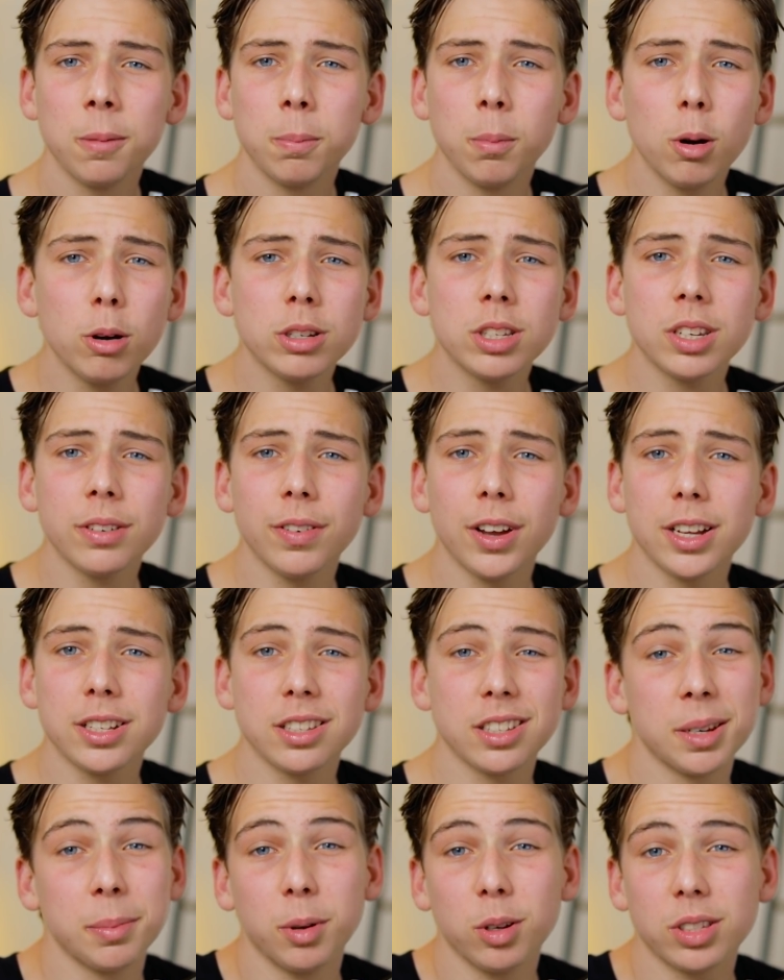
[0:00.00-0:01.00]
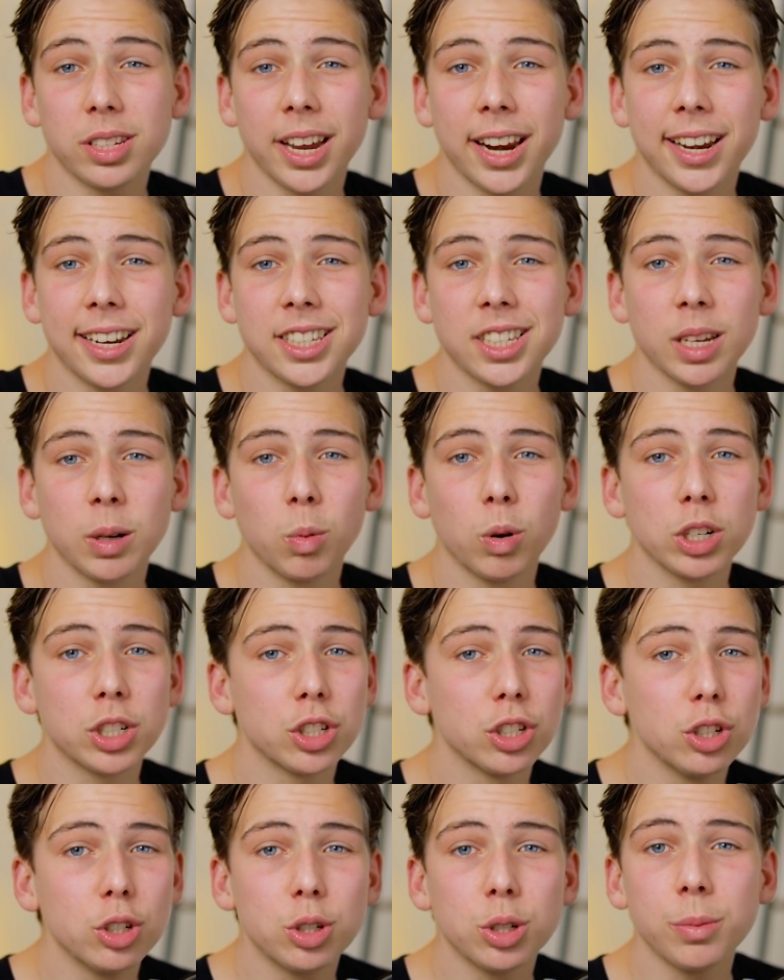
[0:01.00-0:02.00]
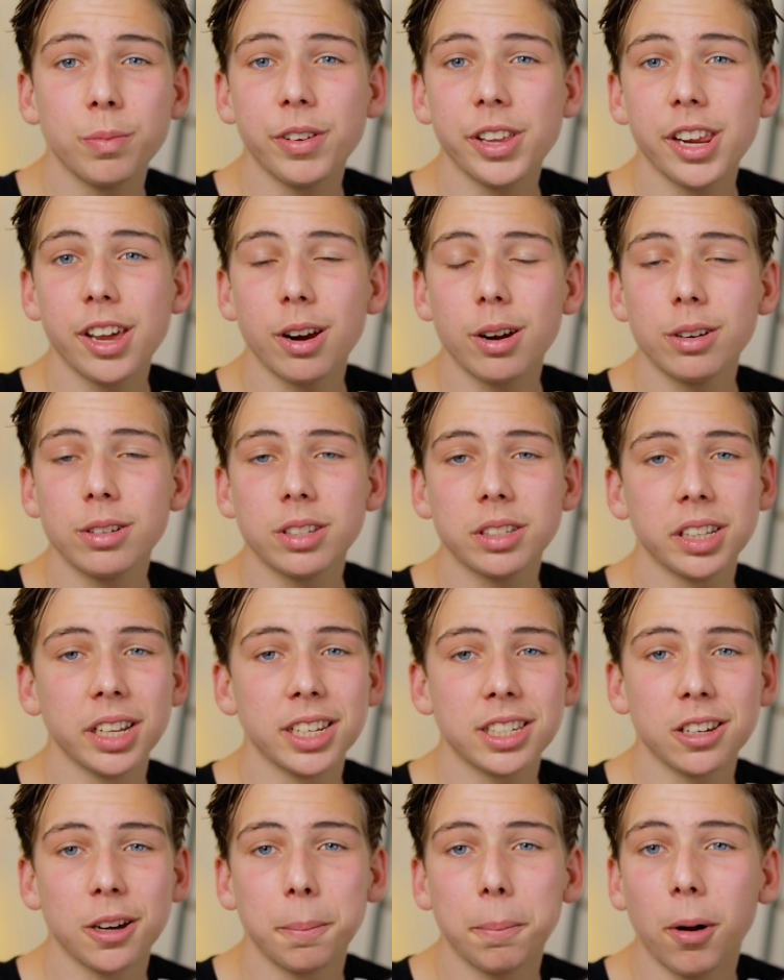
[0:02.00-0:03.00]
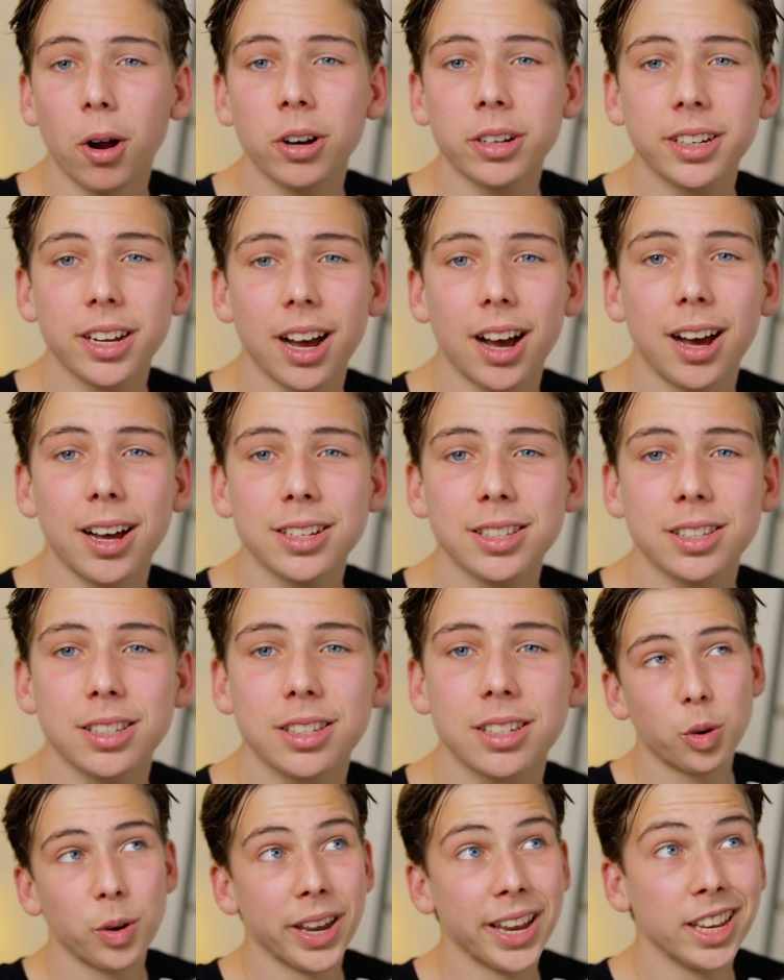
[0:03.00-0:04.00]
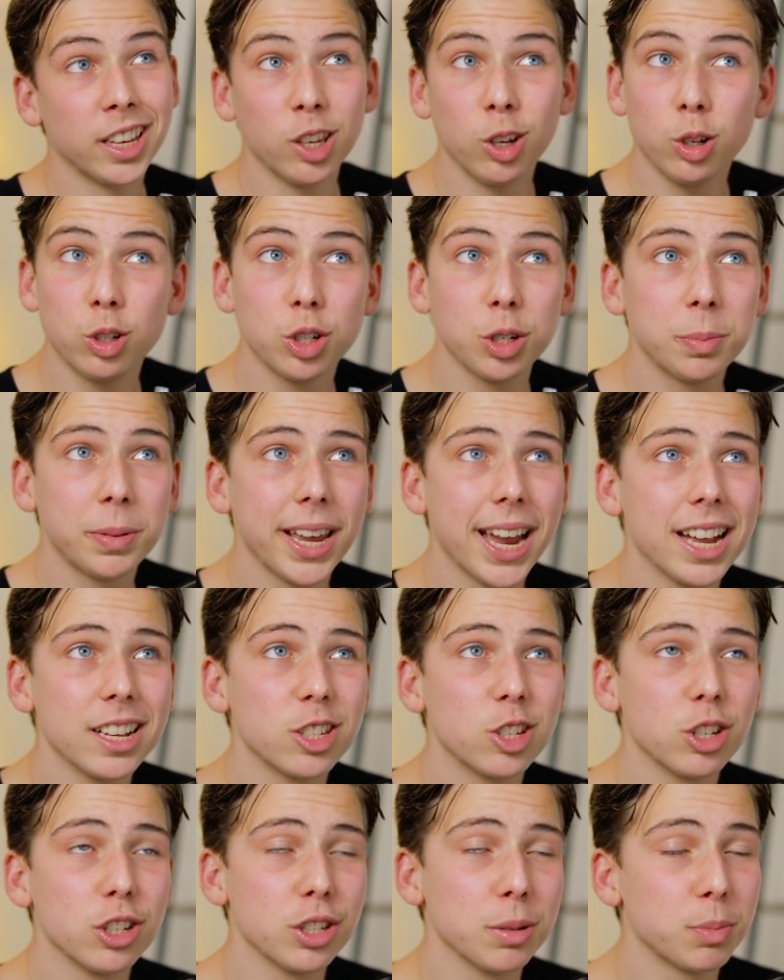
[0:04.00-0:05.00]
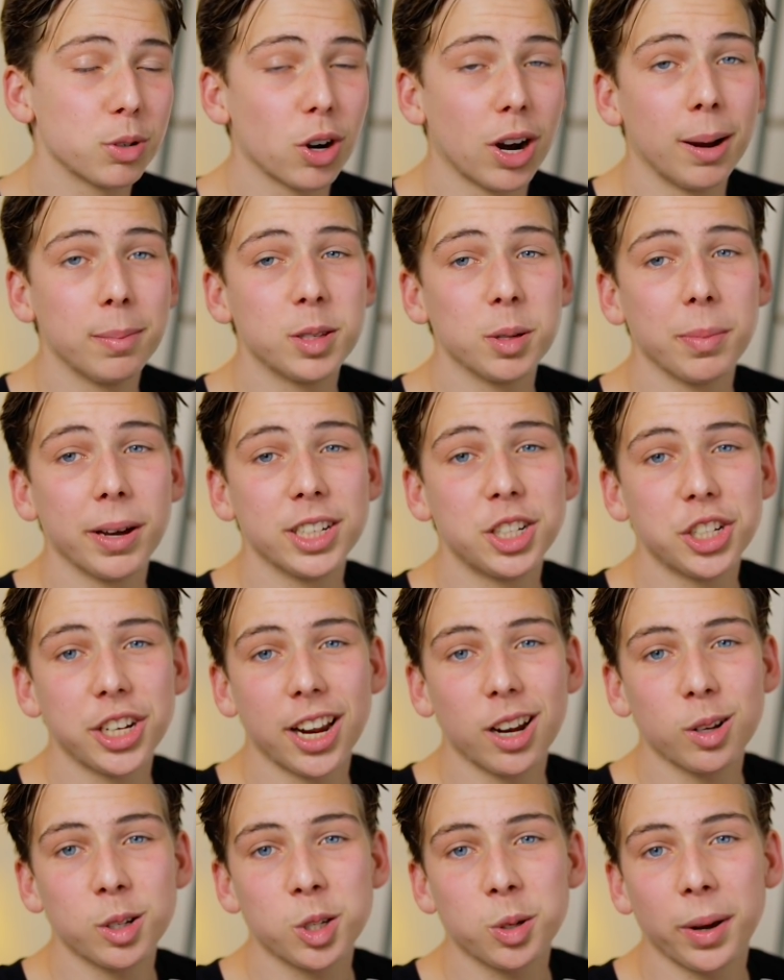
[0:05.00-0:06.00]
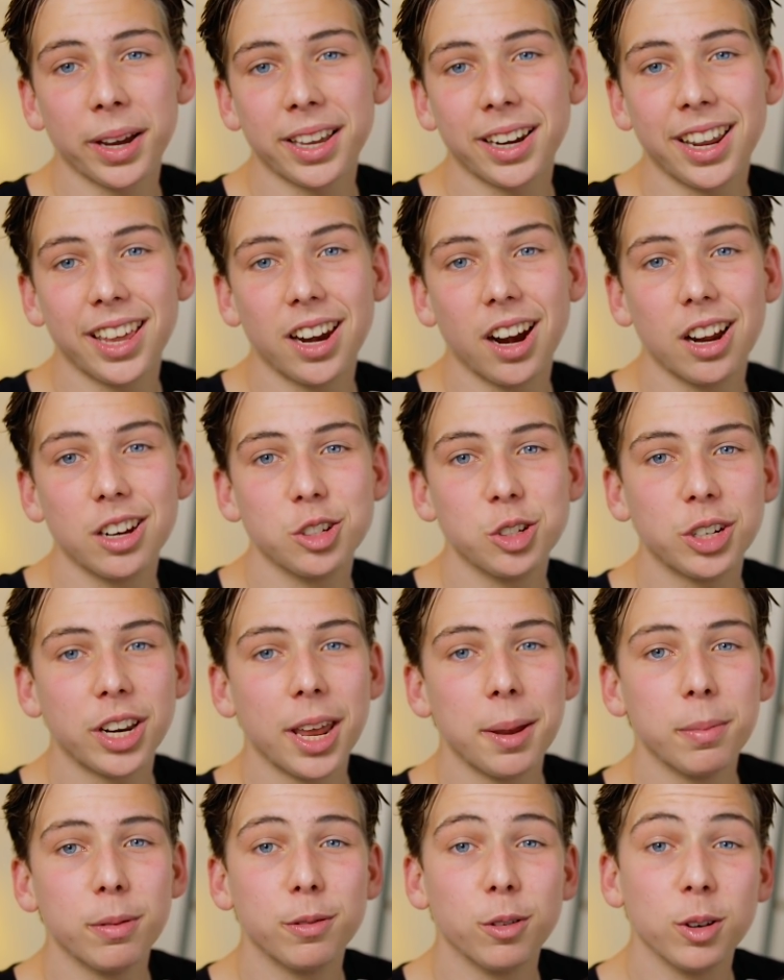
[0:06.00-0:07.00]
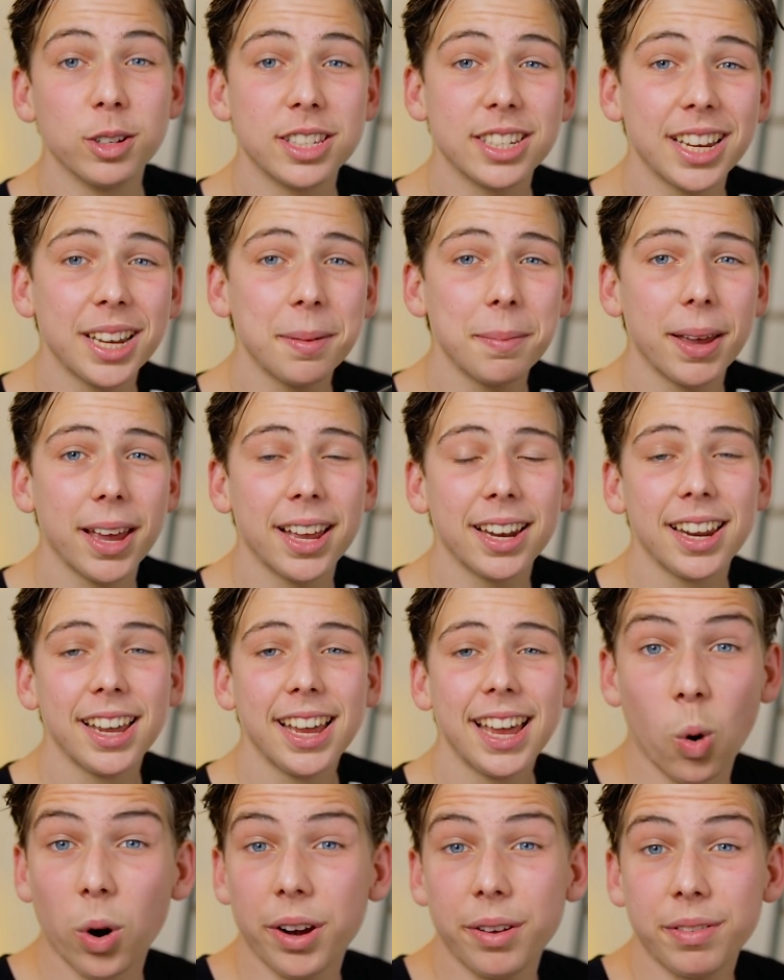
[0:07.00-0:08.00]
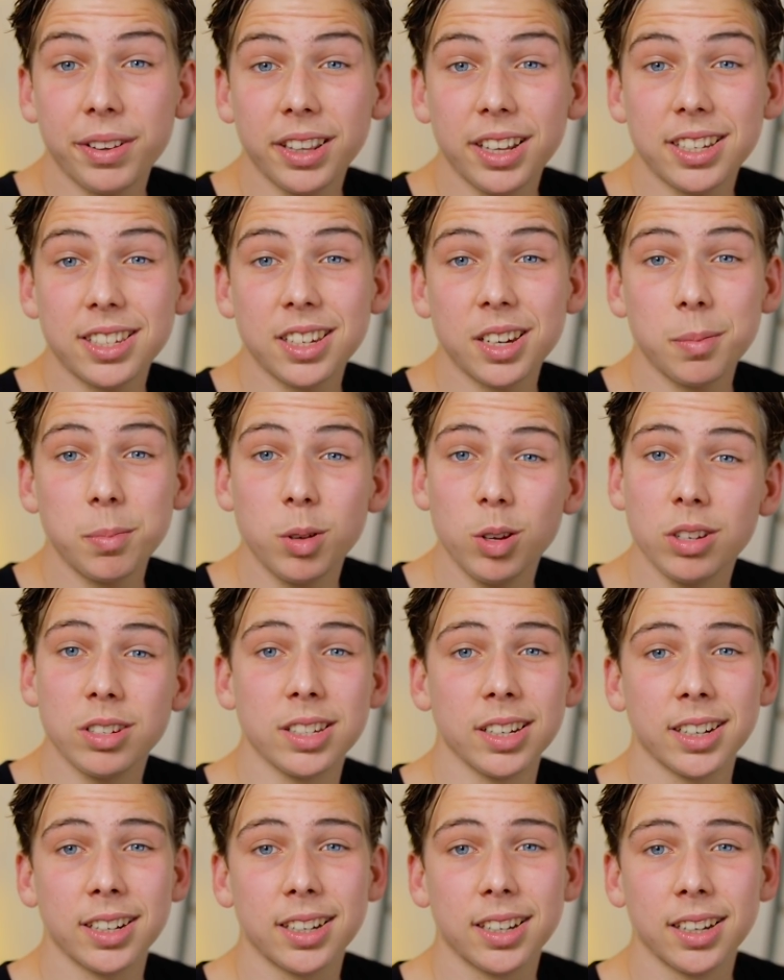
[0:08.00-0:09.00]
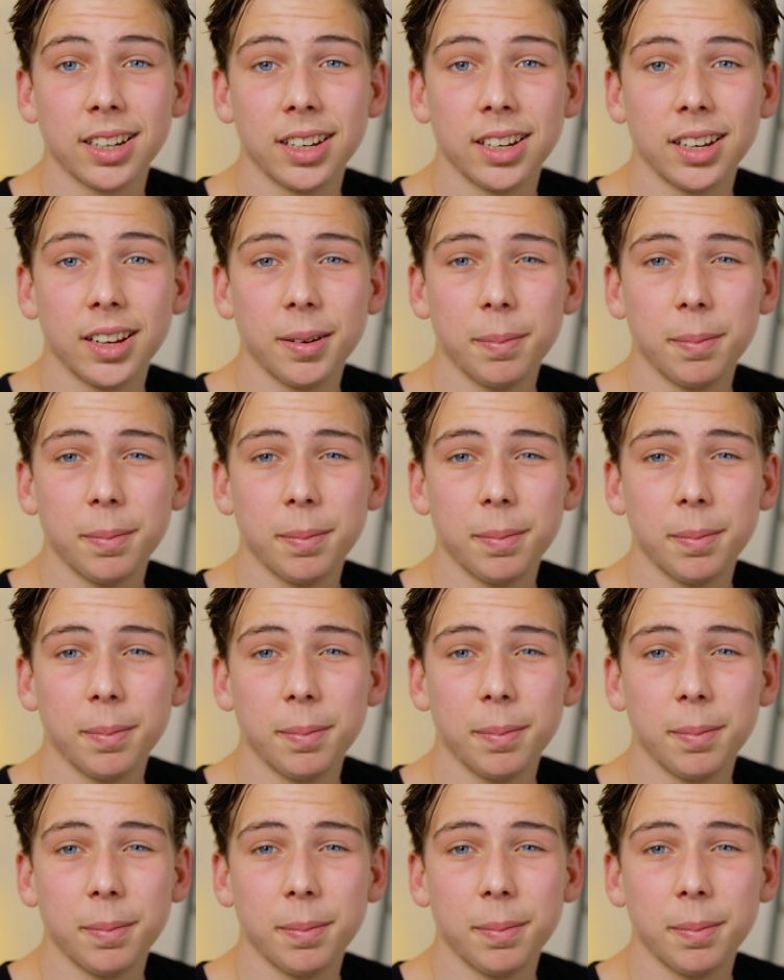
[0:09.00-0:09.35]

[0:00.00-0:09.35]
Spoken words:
most of us simultaneously watch YouTube videos, listen to podcasts, create YouTube accounts to subscribe to my channel so I can hit 100k before Ting Man, or even listen to music.